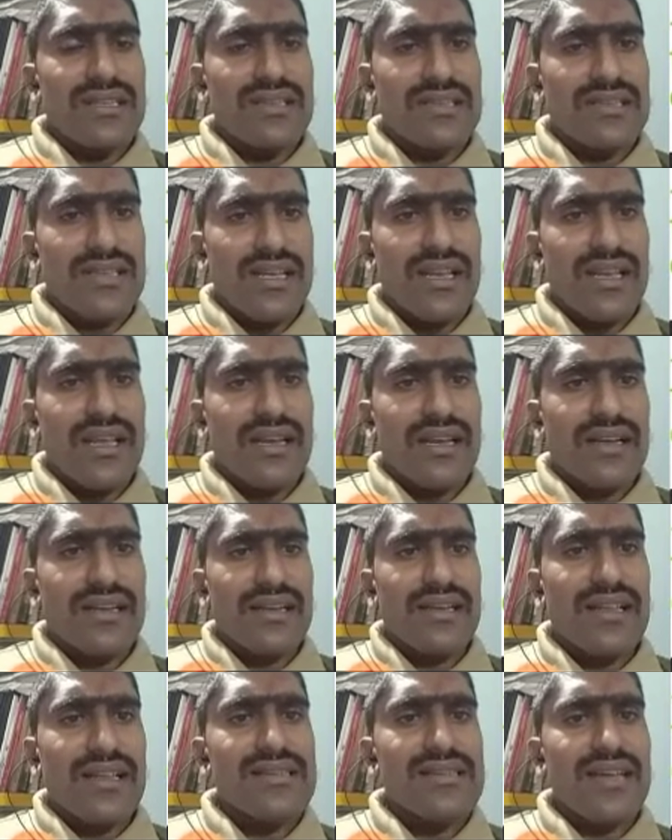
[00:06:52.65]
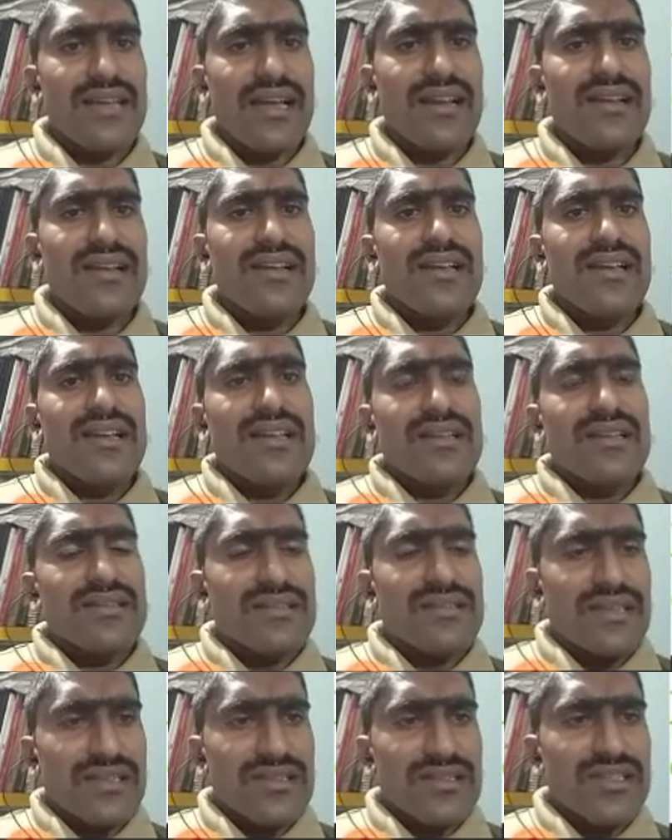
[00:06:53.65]
cell organelles are
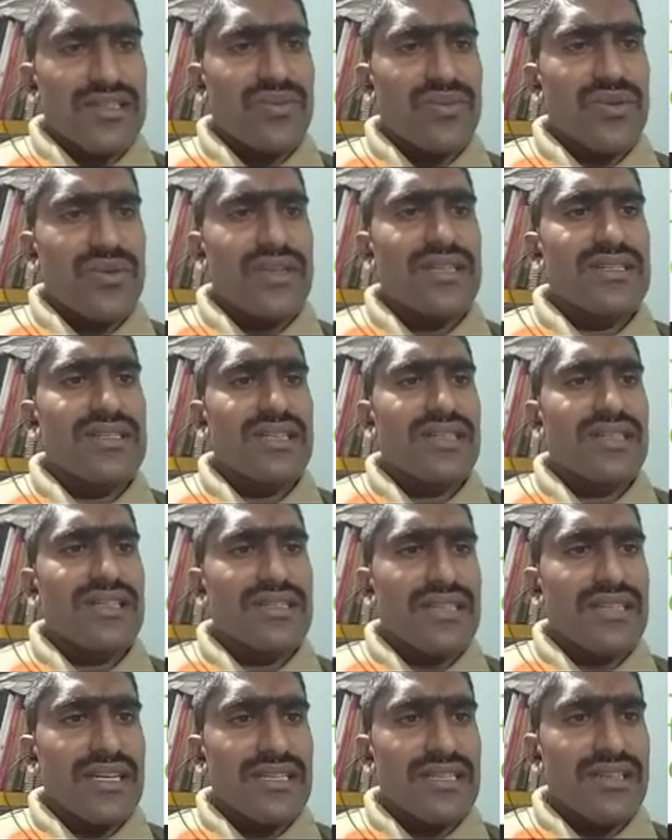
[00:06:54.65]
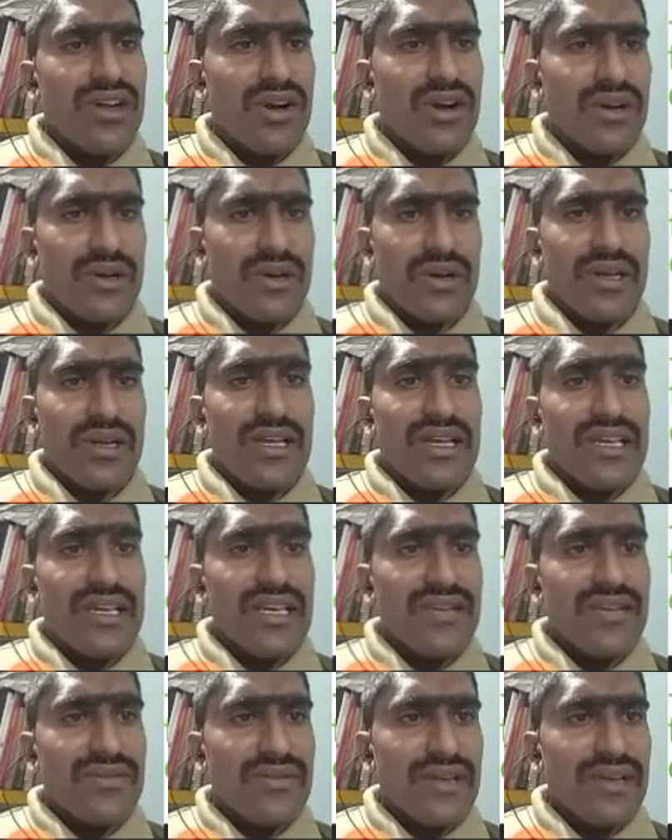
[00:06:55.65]
successfully synthesized or not.
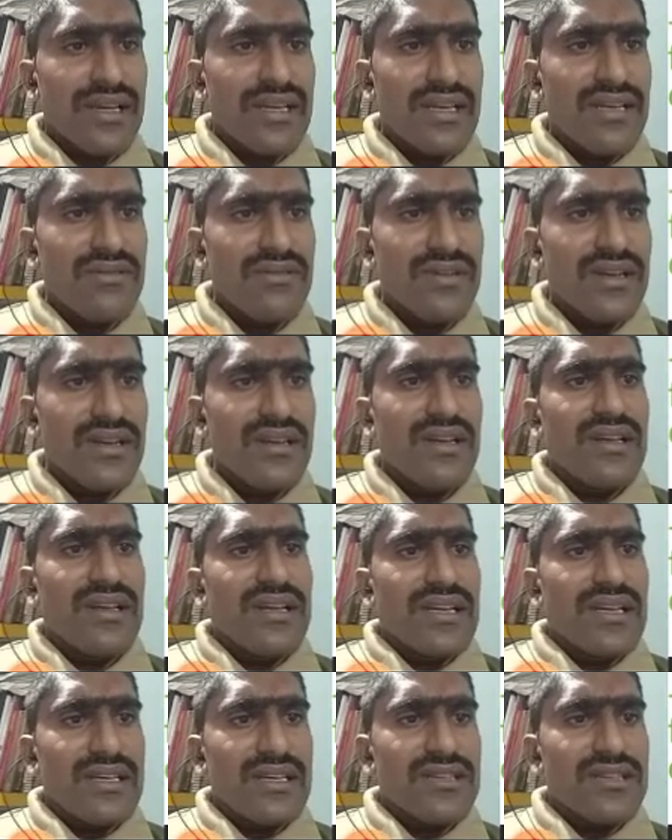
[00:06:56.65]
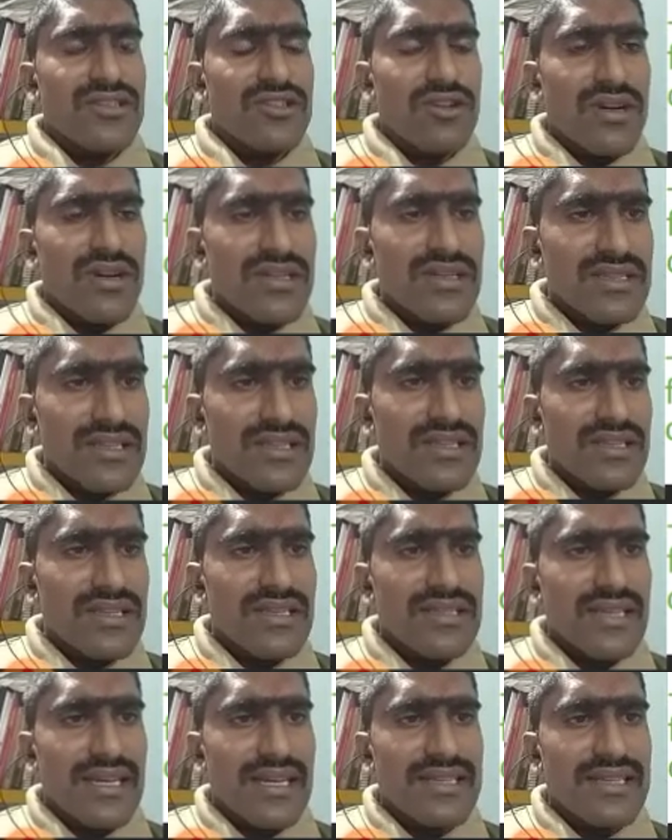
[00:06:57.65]
If anyone is not
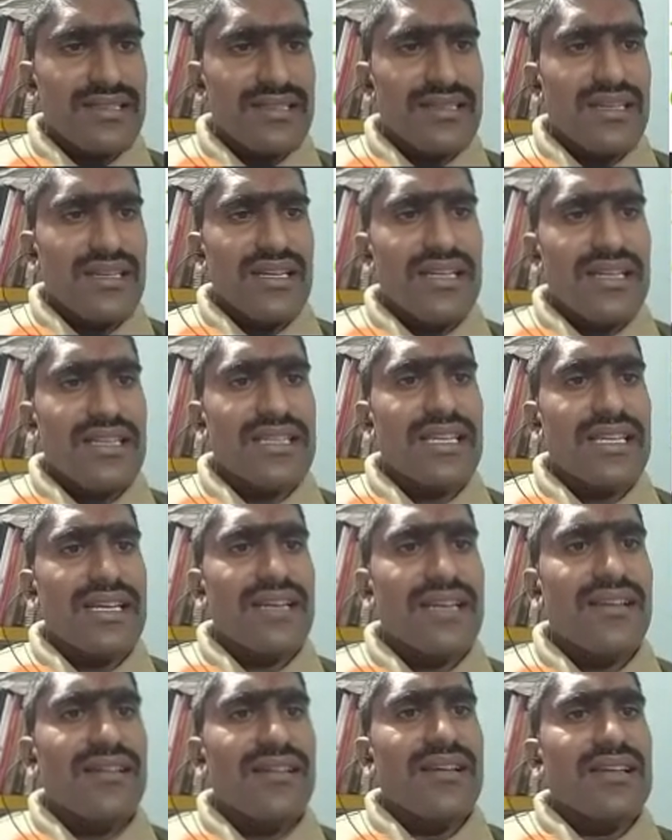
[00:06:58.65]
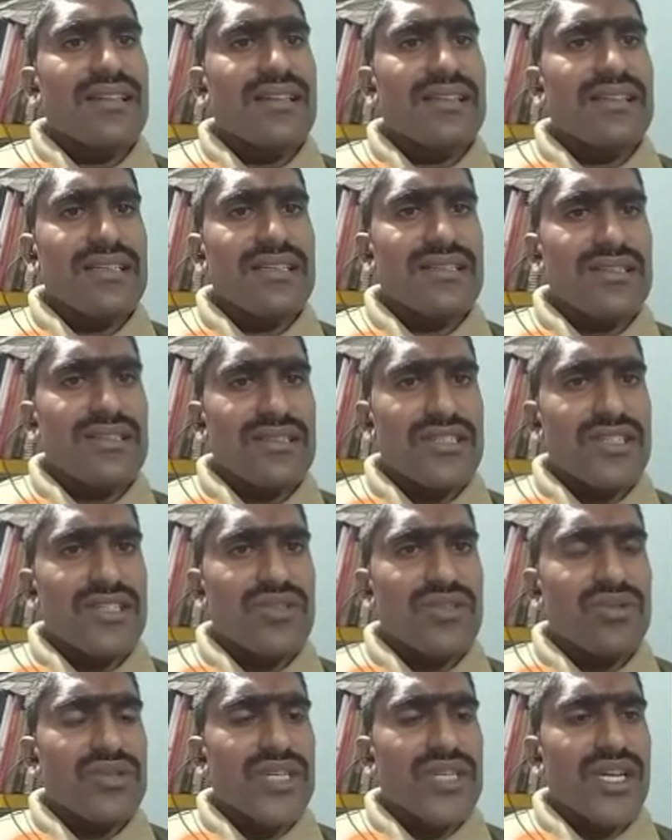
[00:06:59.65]
synthesized, then this
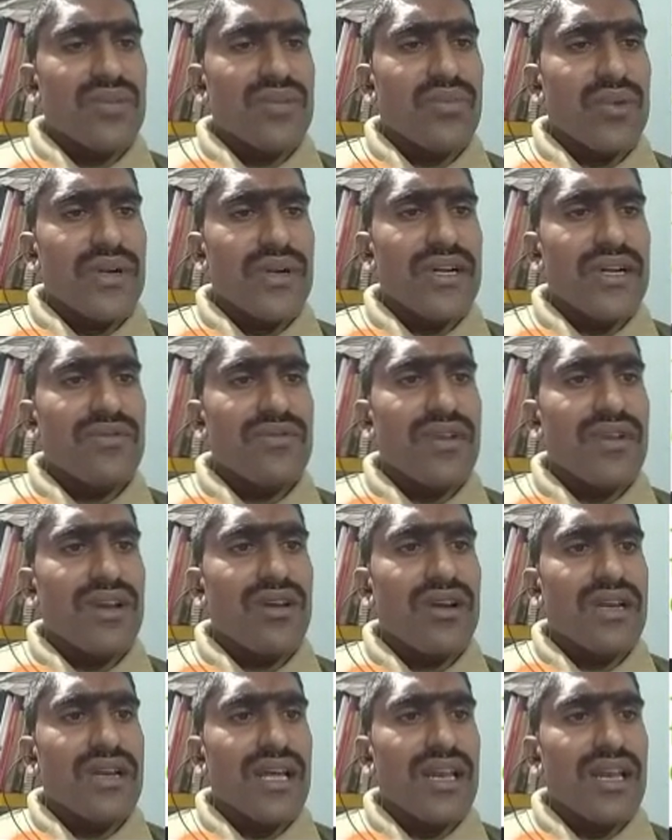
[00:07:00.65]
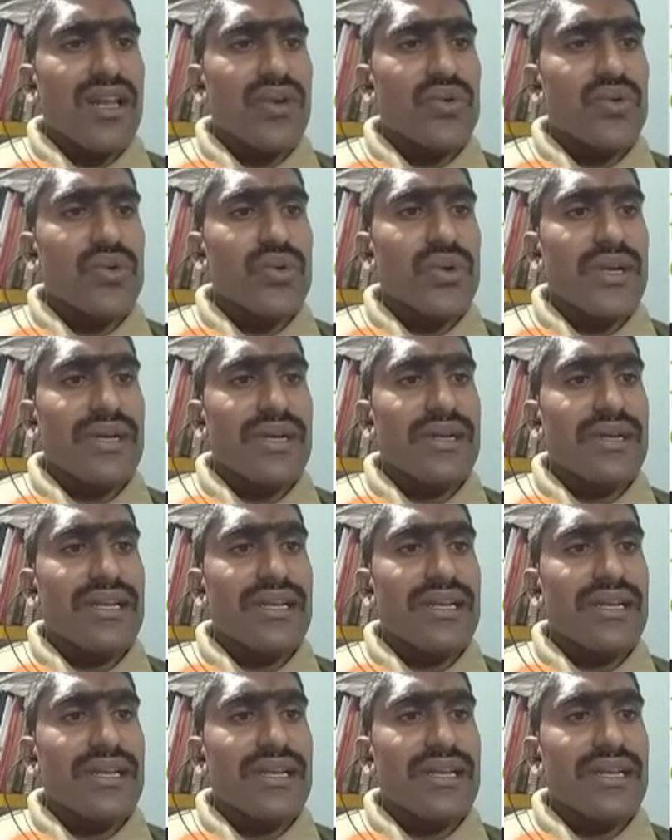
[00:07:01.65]
G2 checkpoint will not allow to enter